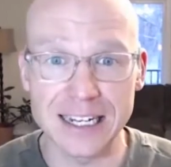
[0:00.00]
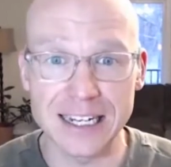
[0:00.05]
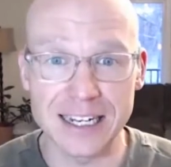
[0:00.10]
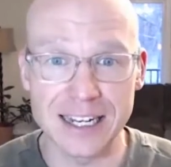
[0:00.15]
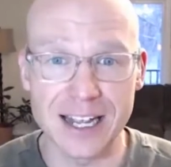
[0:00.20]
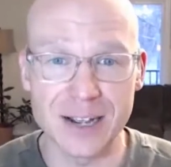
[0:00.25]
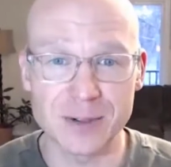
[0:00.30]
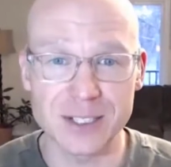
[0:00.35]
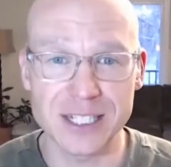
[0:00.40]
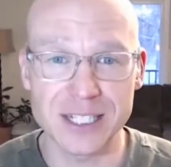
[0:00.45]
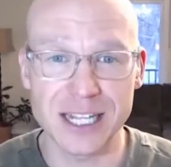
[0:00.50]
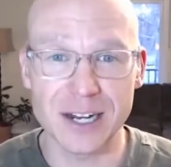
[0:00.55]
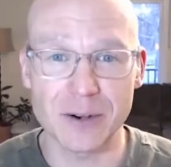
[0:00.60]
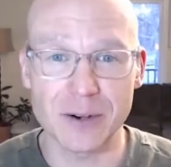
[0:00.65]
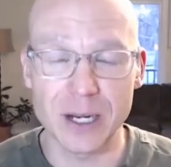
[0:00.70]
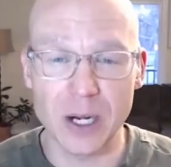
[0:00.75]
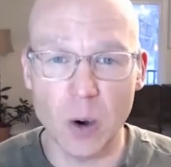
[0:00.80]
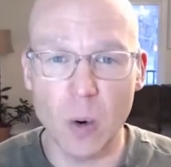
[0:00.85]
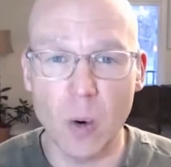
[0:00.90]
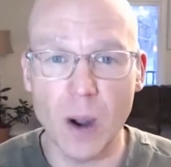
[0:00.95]
it was like a
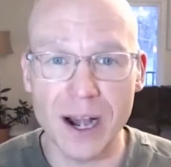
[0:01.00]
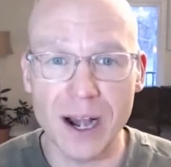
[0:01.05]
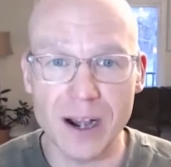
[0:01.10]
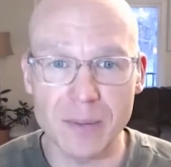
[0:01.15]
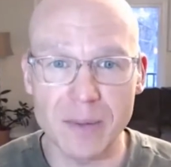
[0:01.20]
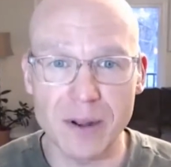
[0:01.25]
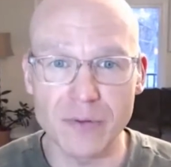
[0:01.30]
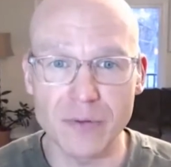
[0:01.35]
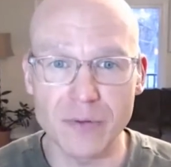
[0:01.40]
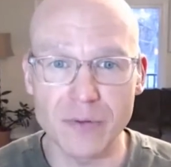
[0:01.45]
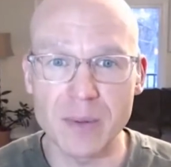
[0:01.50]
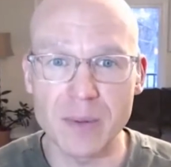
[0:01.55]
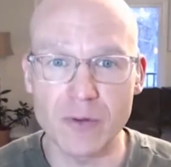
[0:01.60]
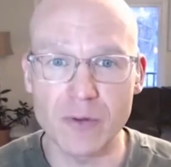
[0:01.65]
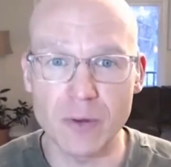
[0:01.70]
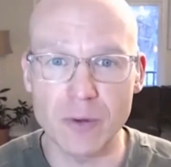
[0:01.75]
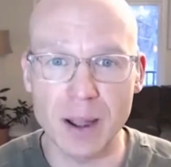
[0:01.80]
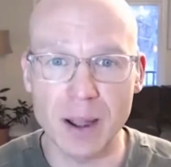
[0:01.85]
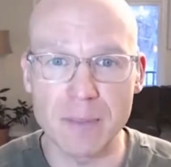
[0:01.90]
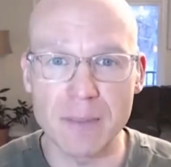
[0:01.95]
requirement for me for
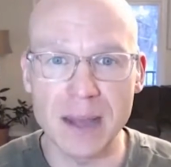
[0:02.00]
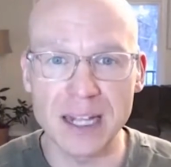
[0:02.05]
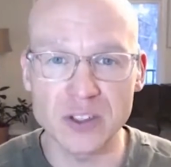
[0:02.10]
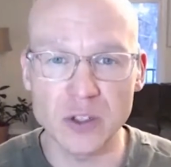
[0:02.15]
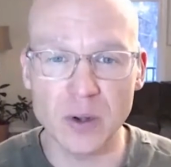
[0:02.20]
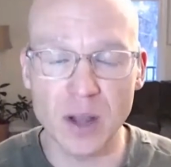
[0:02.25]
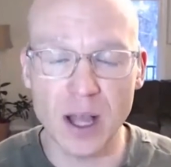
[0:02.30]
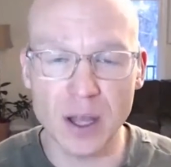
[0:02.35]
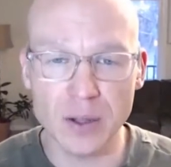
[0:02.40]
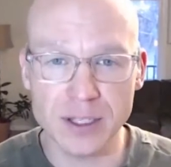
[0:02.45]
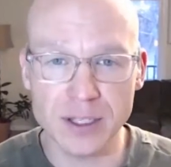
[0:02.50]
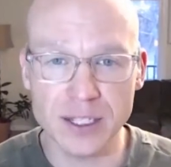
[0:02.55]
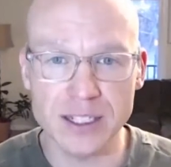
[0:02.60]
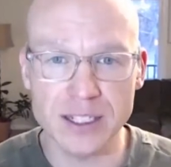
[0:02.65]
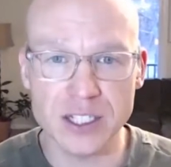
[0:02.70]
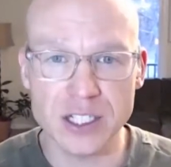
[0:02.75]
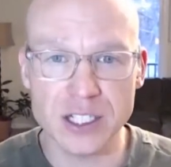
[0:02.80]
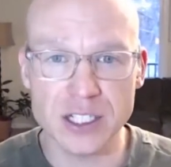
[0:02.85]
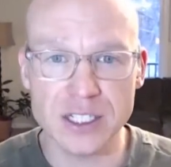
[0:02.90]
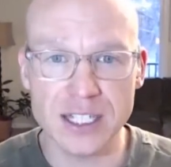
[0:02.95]
my mental health
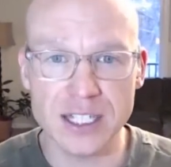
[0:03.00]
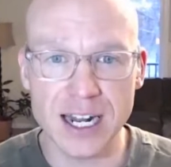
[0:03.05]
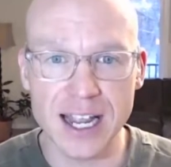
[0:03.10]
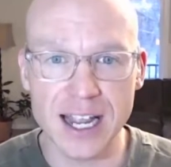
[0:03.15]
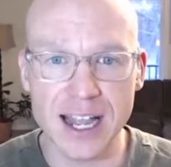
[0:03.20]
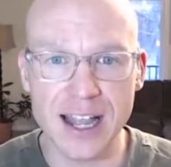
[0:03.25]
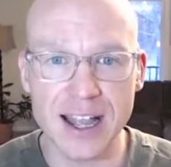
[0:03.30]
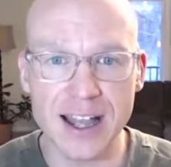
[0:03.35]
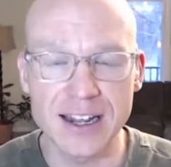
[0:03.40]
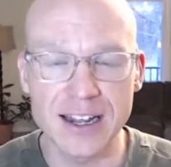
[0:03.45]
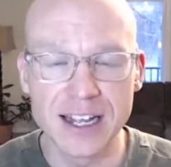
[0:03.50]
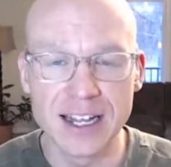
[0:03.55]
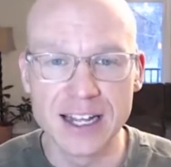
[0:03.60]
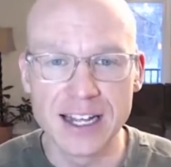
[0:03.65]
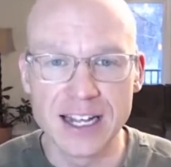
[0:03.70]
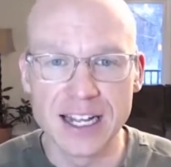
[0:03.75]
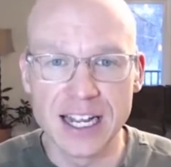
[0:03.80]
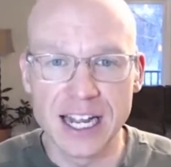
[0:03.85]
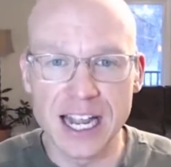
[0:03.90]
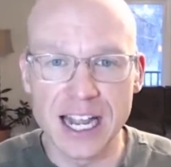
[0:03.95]
conditions that I had
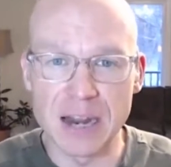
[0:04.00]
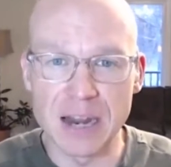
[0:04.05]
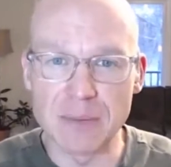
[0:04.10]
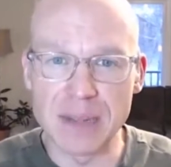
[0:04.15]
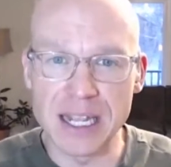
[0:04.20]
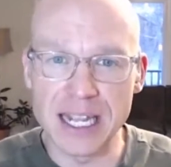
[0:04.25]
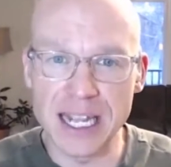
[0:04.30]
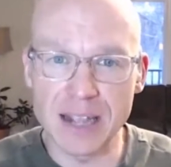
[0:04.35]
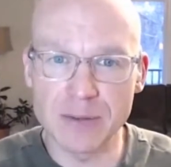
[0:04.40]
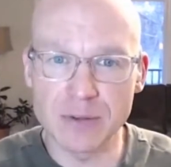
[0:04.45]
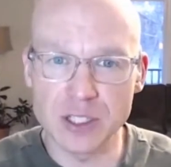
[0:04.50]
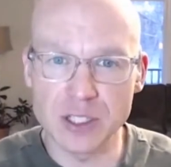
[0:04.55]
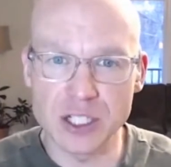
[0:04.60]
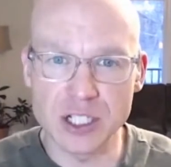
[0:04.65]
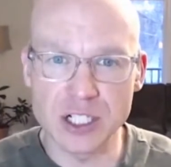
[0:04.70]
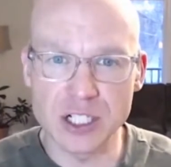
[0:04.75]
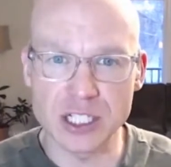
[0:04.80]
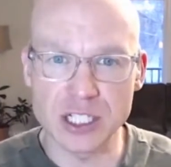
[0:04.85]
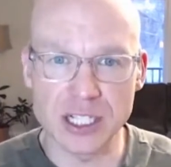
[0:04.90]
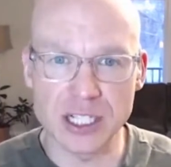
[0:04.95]
and being able to
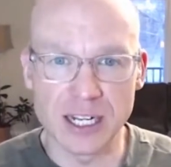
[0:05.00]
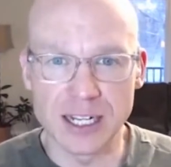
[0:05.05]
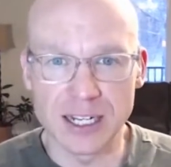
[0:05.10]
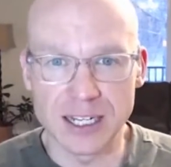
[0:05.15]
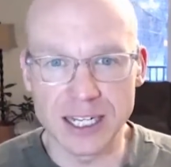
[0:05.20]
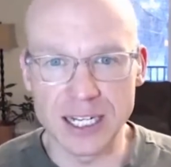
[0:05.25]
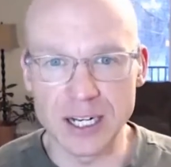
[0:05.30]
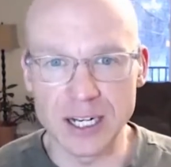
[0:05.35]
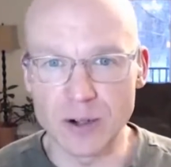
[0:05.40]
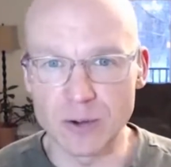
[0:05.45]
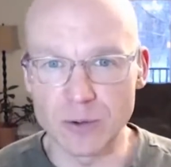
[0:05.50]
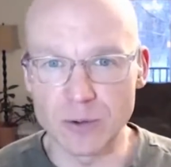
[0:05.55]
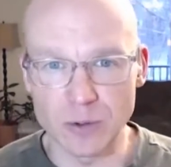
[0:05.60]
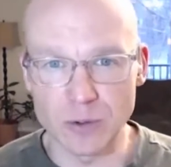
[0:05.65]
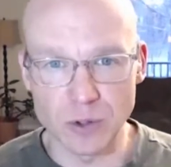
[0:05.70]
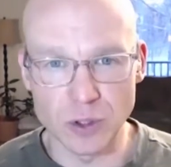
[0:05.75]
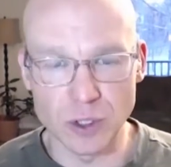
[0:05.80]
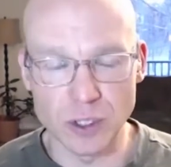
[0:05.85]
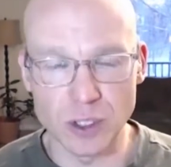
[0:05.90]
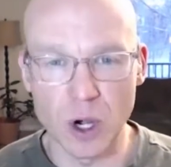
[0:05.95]
just, you know,
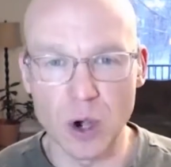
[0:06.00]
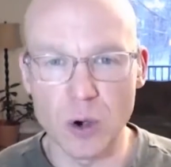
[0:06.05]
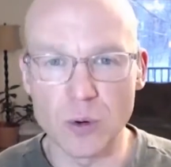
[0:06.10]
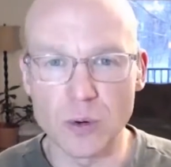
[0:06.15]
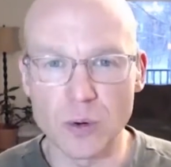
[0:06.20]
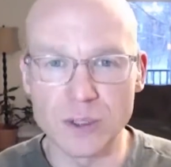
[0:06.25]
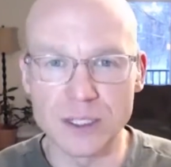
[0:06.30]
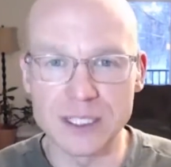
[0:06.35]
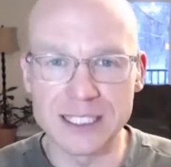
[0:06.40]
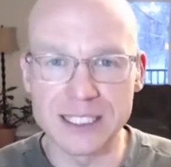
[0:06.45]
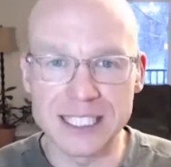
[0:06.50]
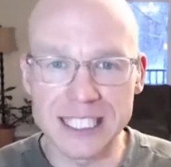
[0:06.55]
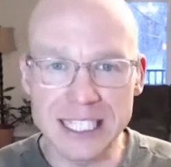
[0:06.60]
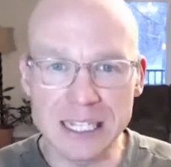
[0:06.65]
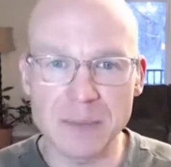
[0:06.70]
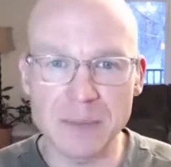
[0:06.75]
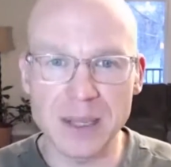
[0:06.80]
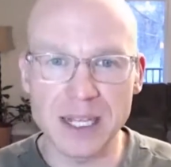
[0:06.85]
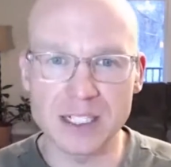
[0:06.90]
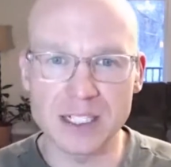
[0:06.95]
go deep
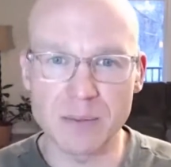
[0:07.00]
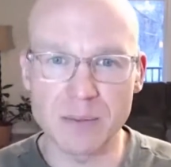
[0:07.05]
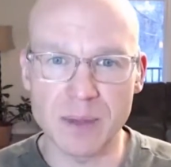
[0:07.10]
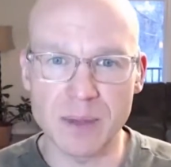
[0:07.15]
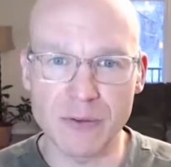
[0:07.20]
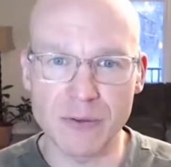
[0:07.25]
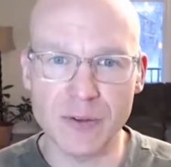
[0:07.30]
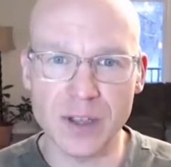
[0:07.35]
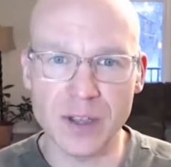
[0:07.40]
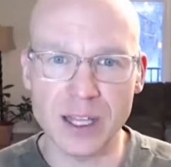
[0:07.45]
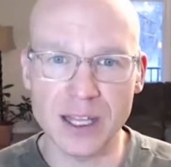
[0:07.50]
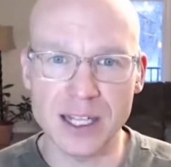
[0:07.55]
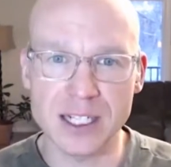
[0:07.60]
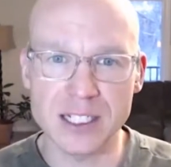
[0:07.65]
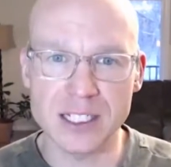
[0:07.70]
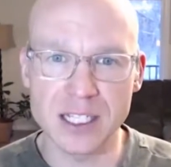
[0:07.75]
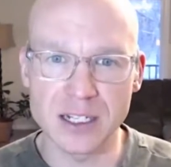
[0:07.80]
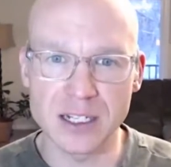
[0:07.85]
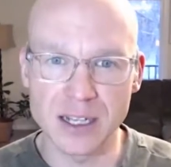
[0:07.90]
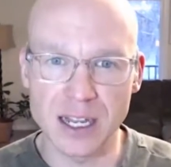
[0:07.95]
into my feelings
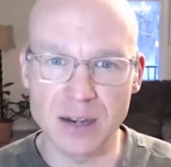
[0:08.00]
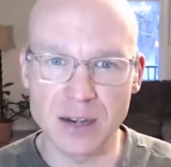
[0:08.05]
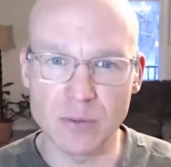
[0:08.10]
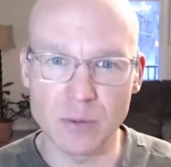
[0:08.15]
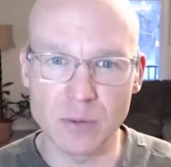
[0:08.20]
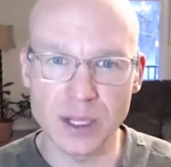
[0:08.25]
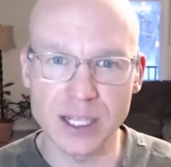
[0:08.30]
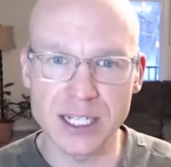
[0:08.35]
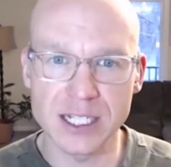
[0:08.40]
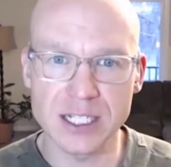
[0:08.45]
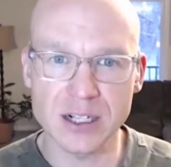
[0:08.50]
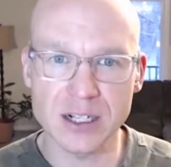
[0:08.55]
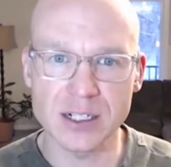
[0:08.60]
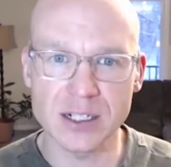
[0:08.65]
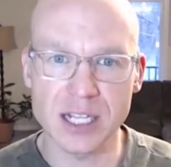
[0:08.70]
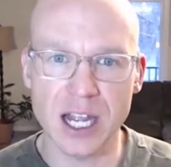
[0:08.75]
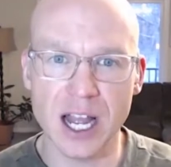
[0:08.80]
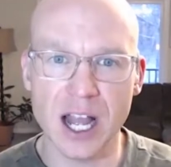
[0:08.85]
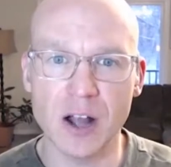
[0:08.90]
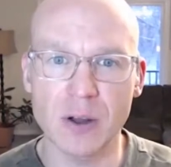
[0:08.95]
and, and really start to
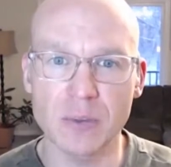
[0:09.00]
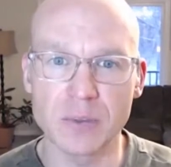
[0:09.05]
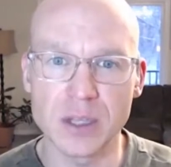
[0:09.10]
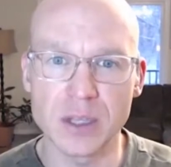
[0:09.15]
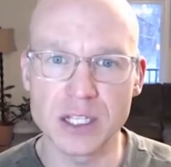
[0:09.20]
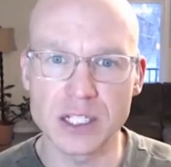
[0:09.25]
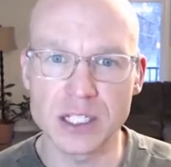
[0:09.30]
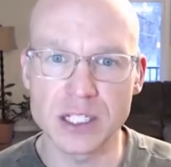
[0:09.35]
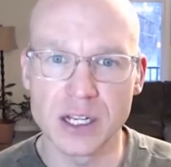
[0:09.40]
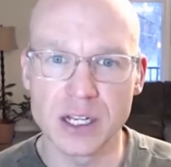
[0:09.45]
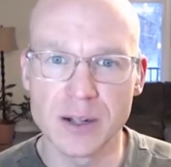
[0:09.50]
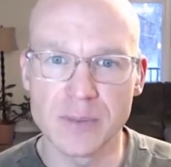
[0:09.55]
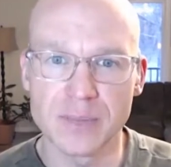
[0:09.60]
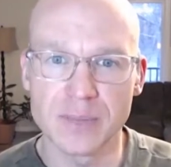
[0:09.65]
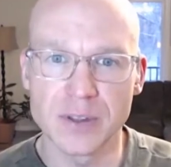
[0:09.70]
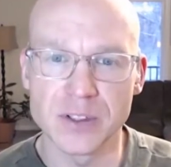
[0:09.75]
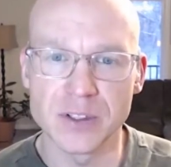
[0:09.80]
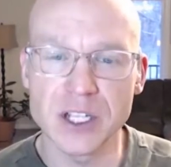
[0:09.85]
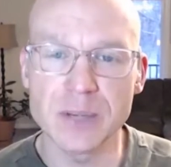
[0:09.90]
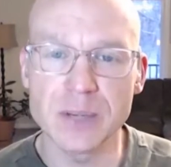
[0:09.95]
help this
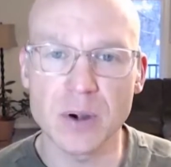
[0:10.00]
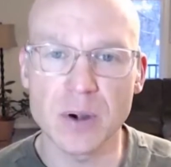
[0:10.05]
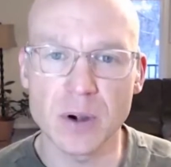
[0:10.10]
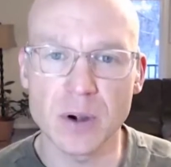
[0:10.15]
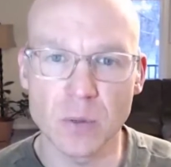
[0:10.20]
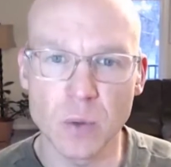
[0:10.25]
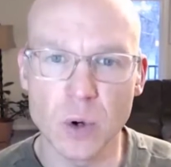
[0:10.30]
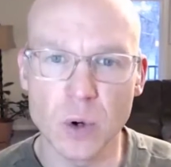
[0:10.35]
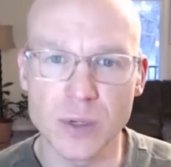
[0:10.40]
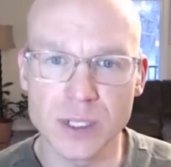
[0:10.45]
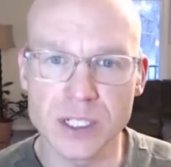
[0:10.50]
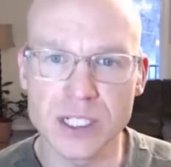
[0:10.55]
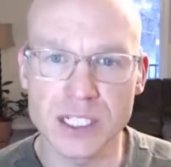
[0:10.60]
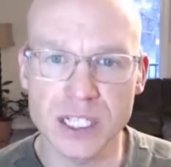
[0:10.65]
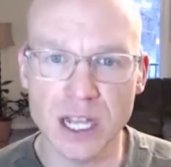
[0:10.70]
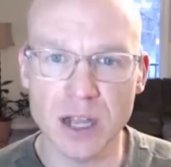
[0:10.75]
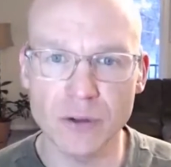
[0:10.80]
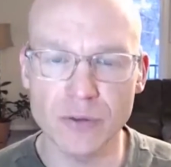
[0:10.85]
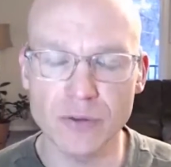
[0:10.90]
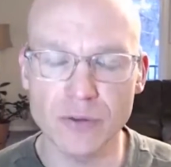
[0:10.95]
deeper wounded
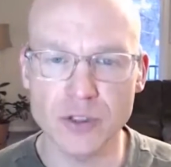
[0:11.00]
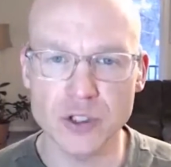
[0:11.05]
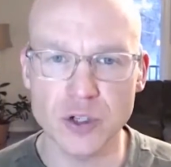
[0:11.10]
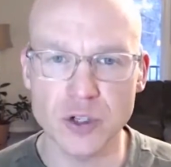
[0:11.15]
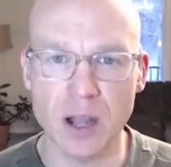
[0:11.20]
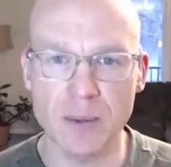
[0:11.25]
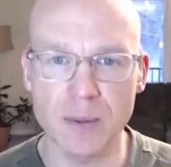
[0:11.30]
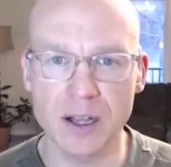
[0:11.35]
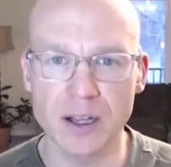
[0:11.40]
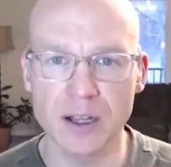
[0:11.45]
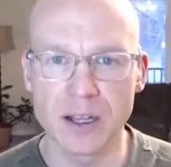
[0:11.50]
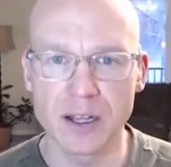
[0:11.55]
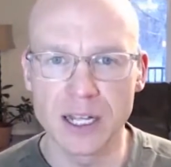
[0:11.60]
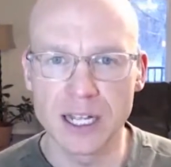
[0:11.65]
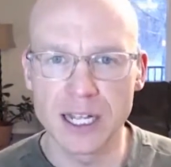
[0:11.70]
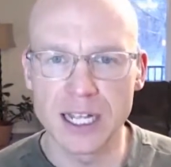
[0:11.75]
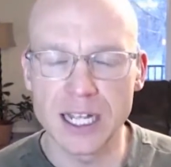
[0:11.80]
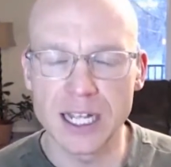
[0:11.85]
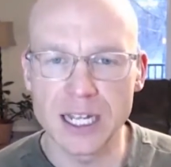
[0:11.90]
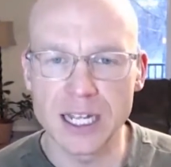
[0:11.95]
self trauma.
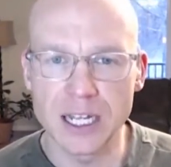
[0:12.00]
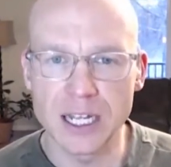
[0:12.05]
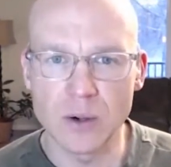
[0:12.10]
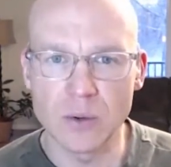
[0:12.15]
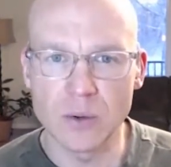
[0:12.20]
You know,